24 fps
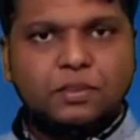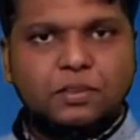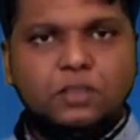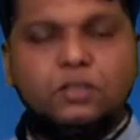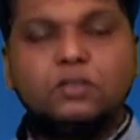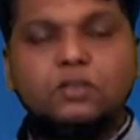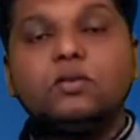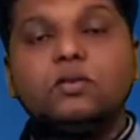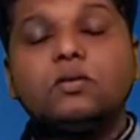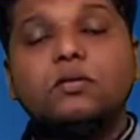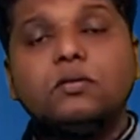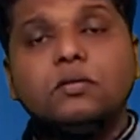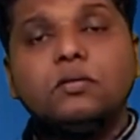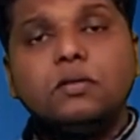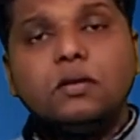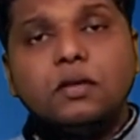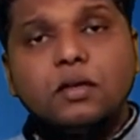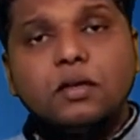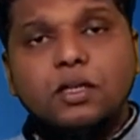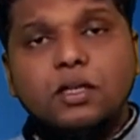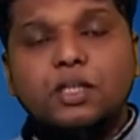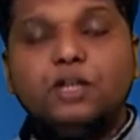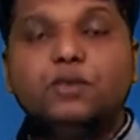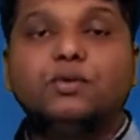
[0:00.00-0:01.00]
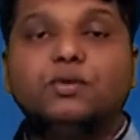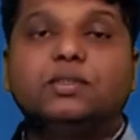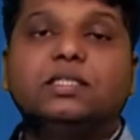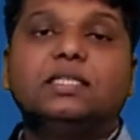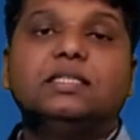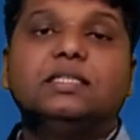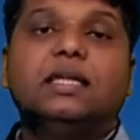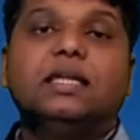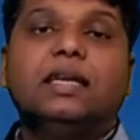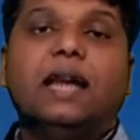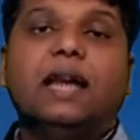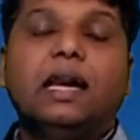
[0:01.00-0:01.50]
So
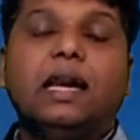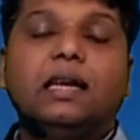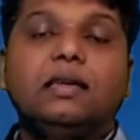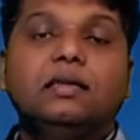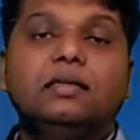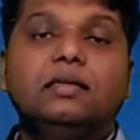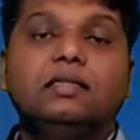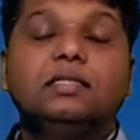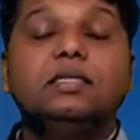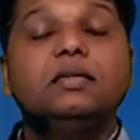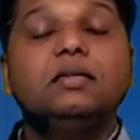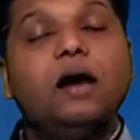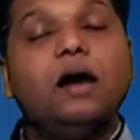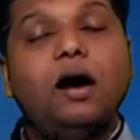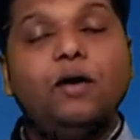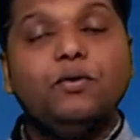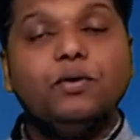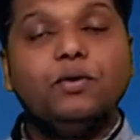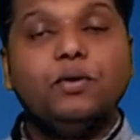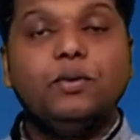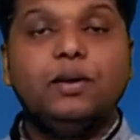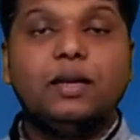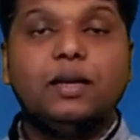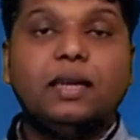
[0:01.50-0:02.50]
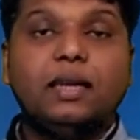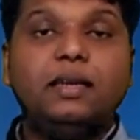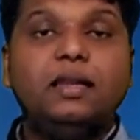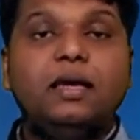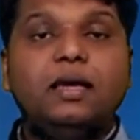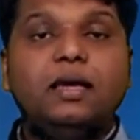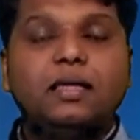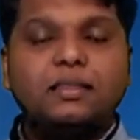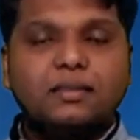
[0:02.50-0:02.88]
using that identity, how you will write?